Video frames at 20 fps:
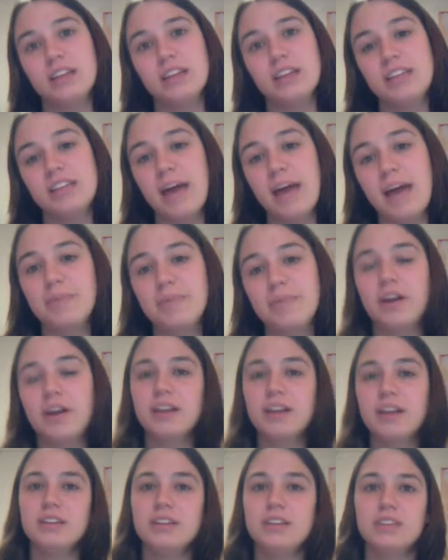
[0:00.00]
tapping on it,
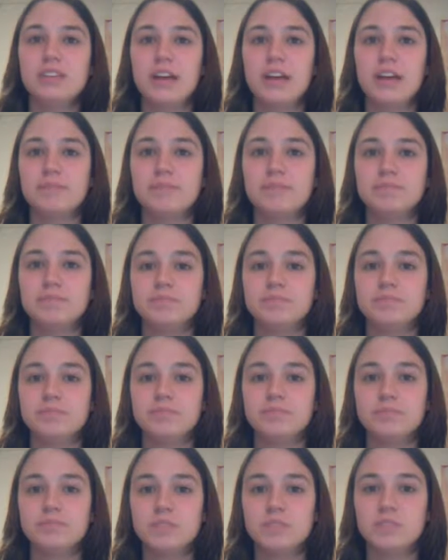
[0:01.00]
and he's like,
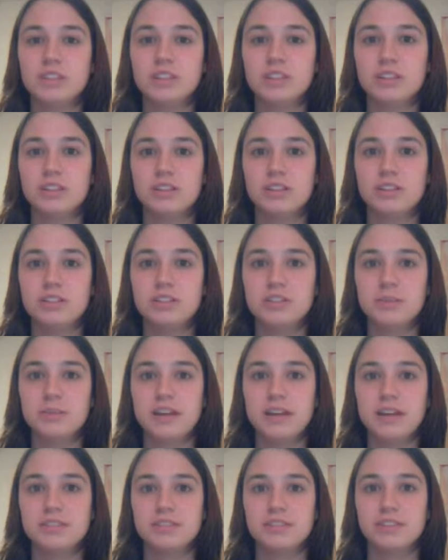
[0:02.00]
good thing there are 2
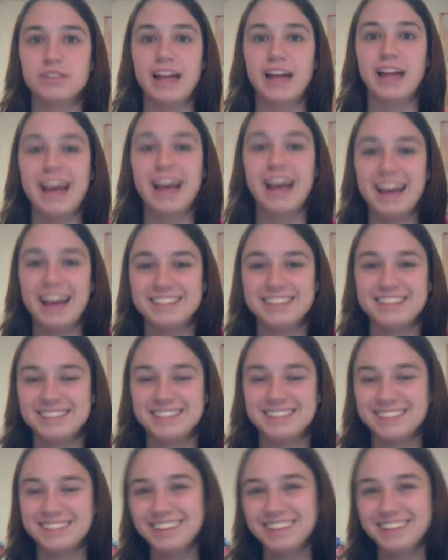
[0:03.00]
panes of glass.
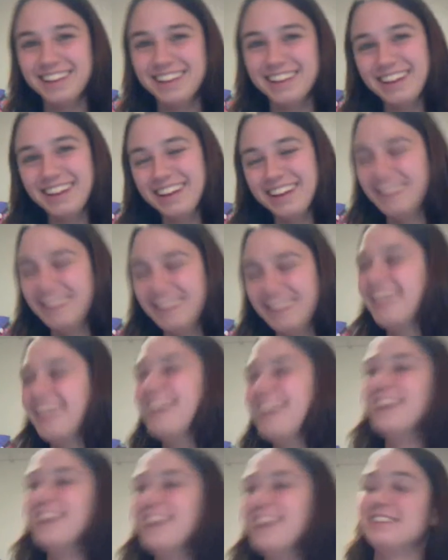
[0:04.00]

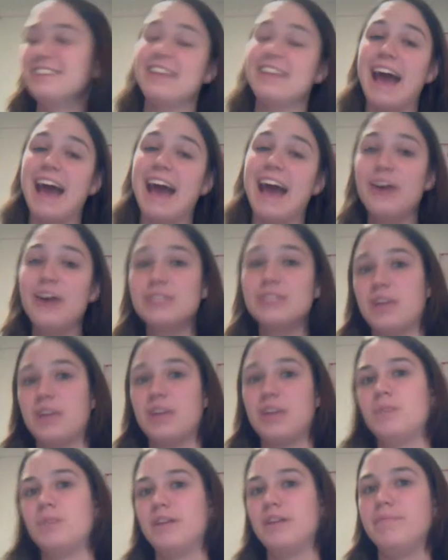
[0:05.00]
So the outside
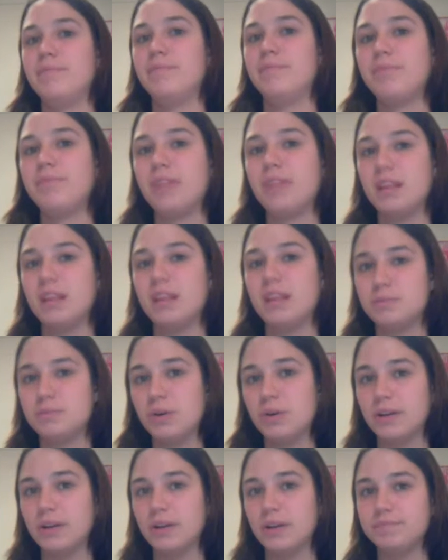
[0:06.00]
one is
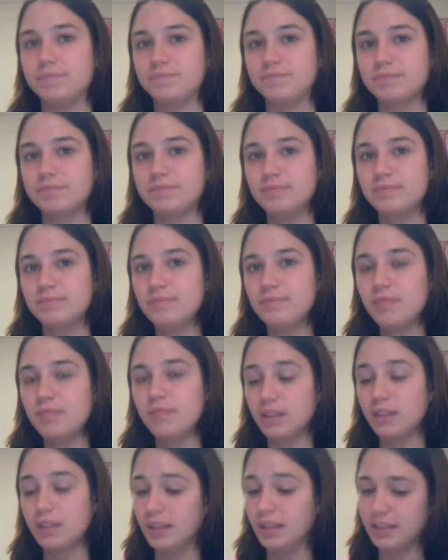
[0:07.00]
broken.
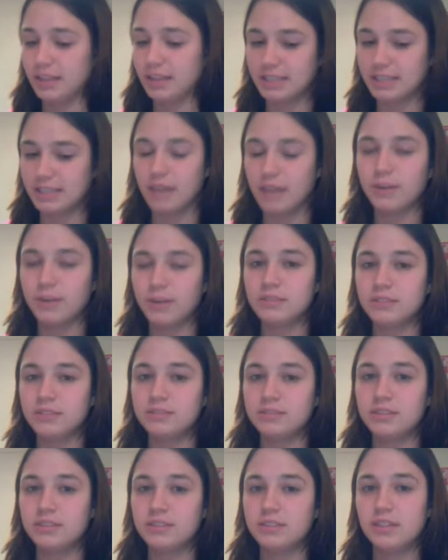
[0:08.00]
The inside one
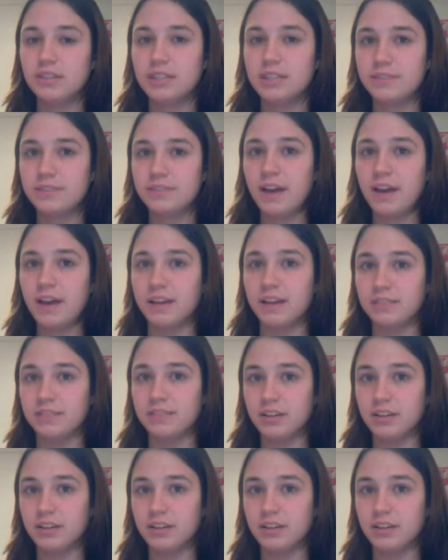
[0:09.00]
is fine.